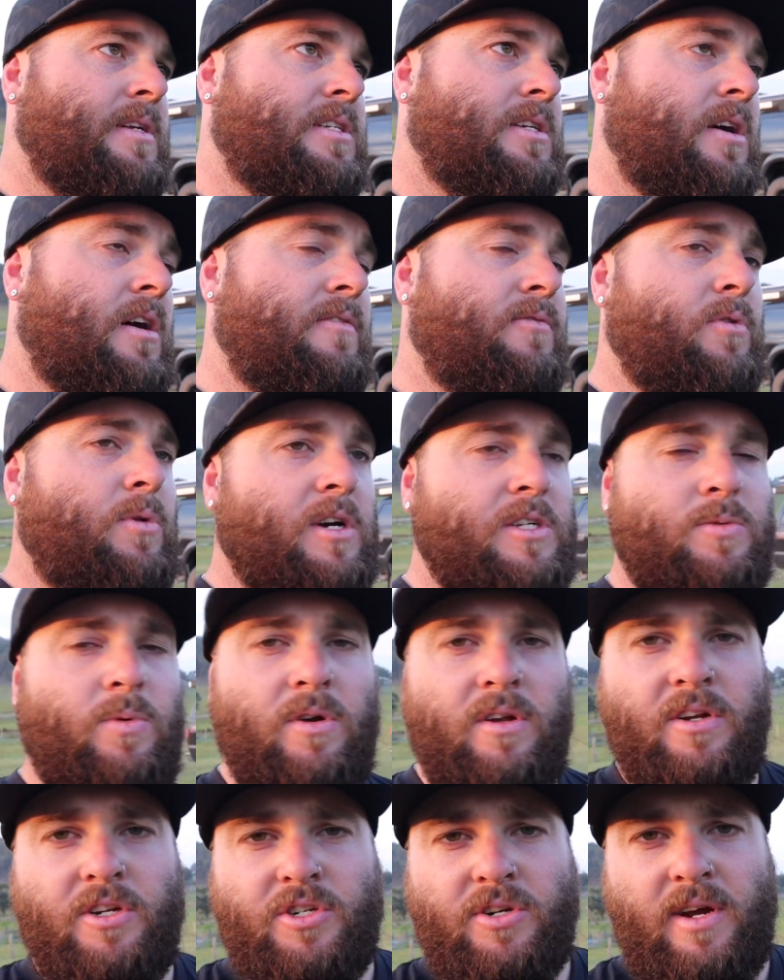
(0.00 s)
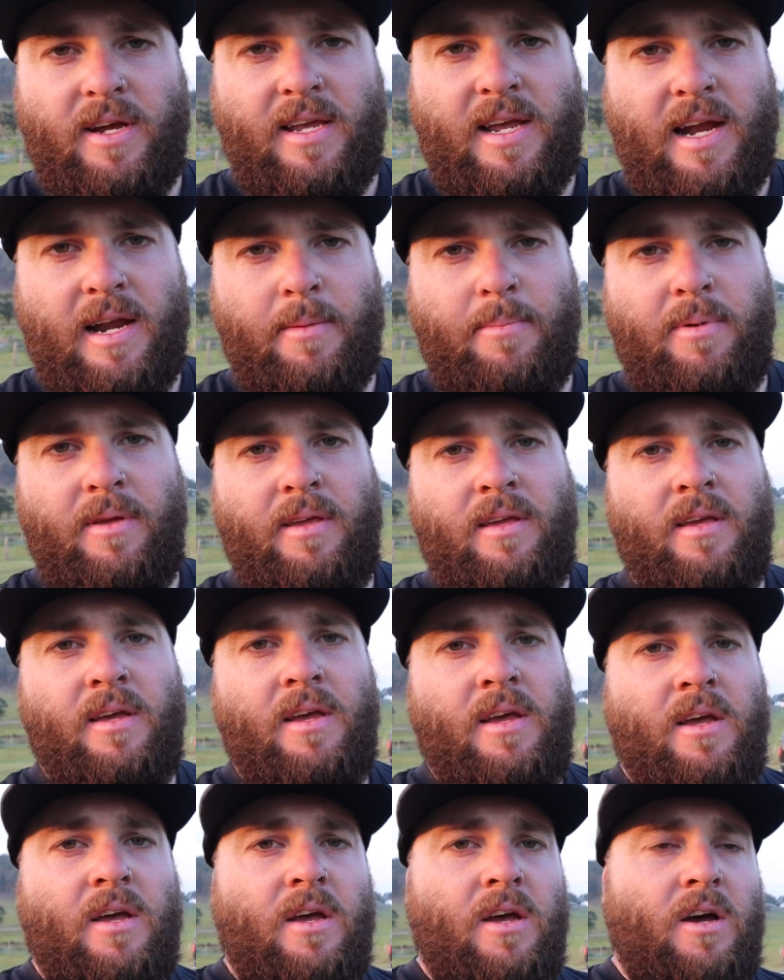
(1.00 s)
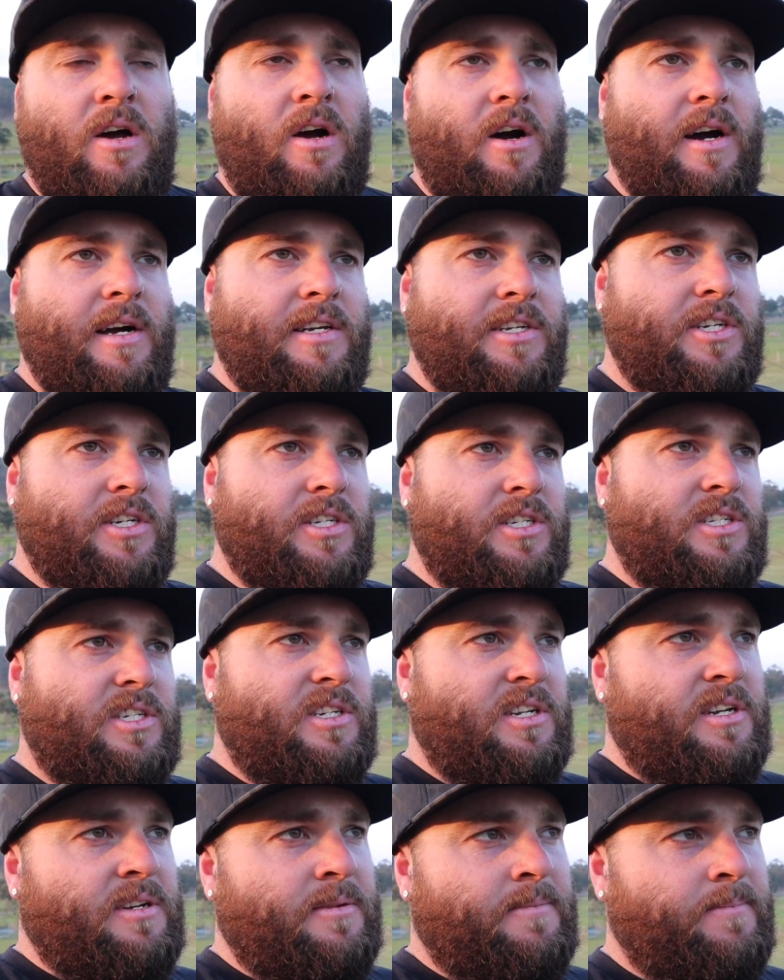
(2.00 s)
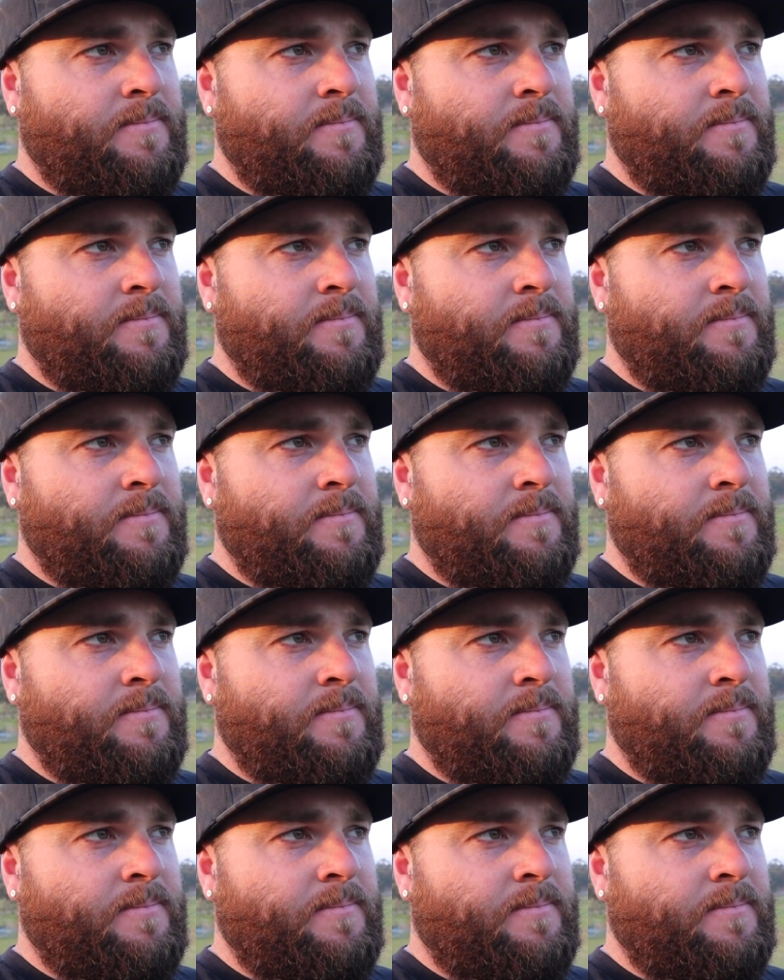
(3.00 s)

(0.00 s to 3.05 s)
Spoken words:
So I've always wanted a tray canopy. I just